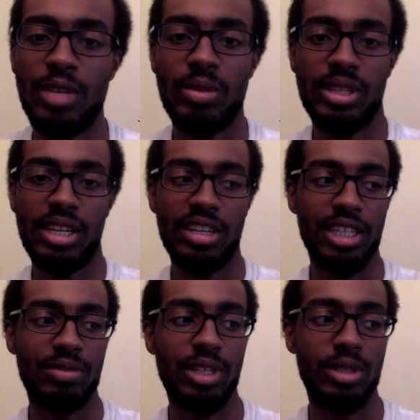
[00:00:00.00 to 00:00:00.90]
when that
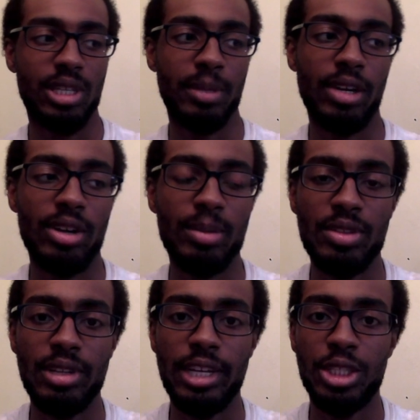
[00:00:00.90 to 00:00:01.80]
next video is coming out, about
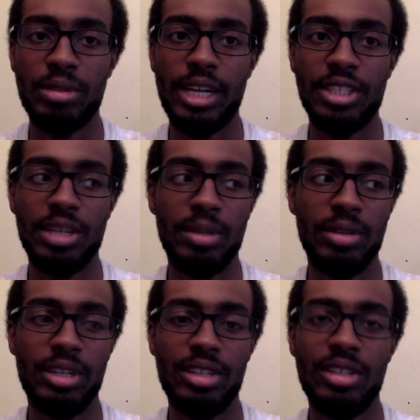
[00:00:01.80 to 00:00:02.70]
the late Jurassic
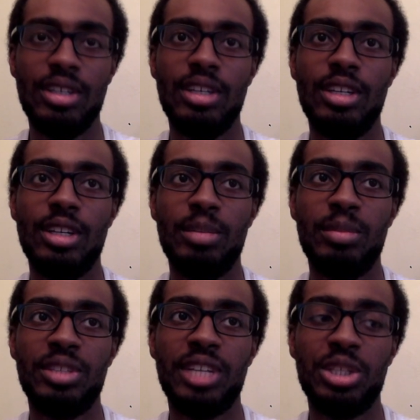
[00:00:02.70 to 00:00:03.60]
period
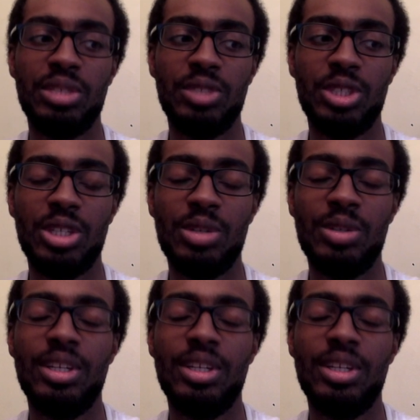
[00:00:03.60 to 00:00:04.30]
section of the show.